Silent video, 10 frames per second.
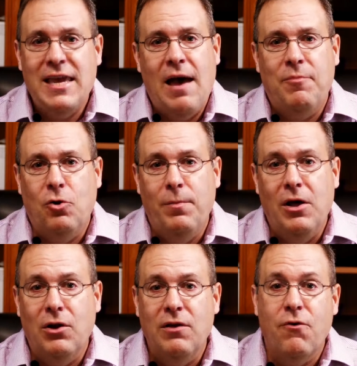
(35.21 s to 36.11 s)
Capitol
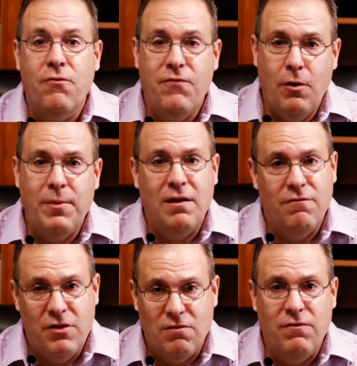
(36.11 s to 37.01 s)
building for filming
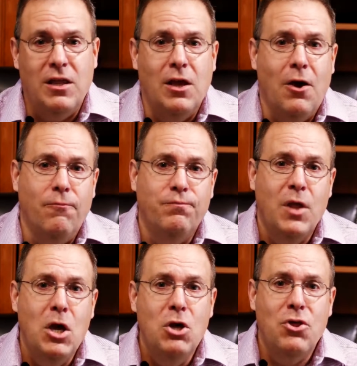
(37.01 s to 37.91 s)
of this video.
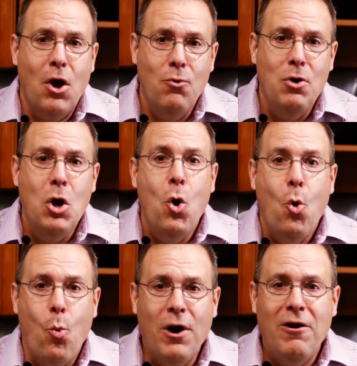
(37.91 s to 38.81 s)
So
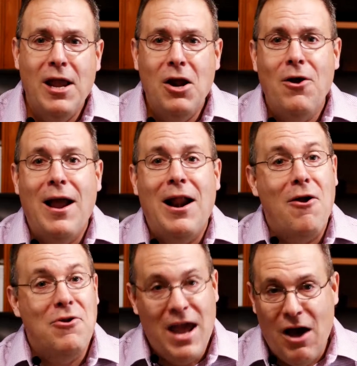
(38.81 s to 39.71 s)
we're here at
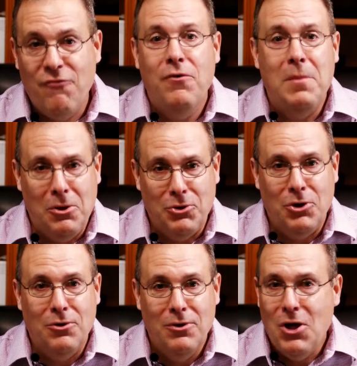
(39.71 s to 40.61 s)
our now
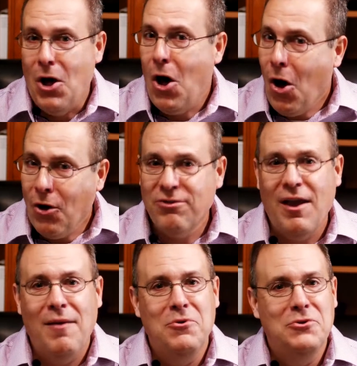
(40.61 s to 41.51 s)
familiar
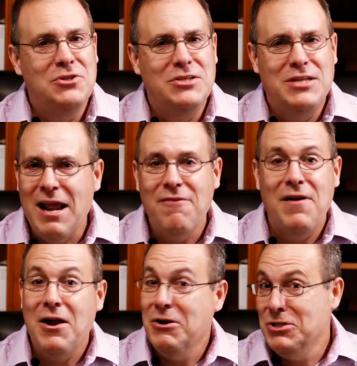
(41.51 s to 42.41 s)
Alzheimer's State
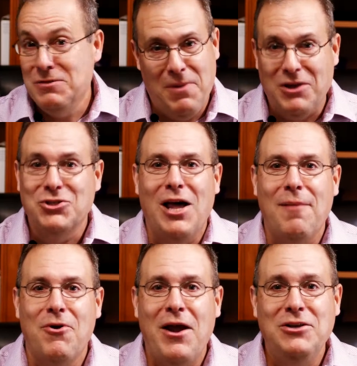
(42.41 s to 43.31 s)
Affairs Special
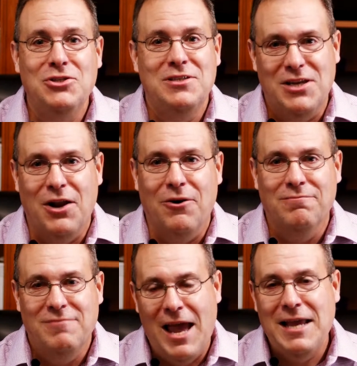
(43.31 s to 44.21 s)
Operations Center,
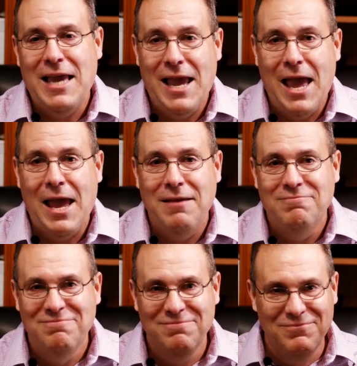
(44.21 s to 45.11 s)
aka
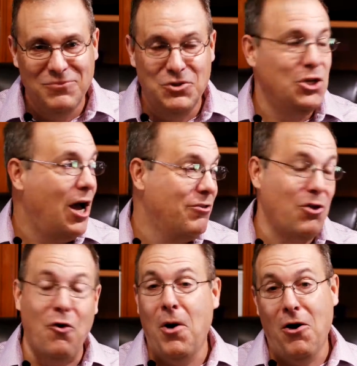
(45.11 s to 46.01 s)
John's
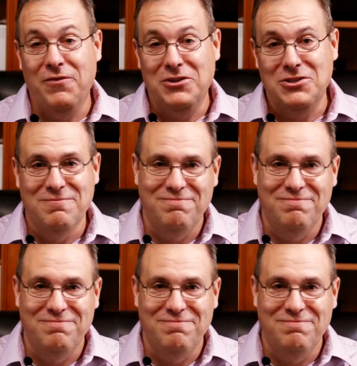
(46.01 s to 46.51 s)
home office.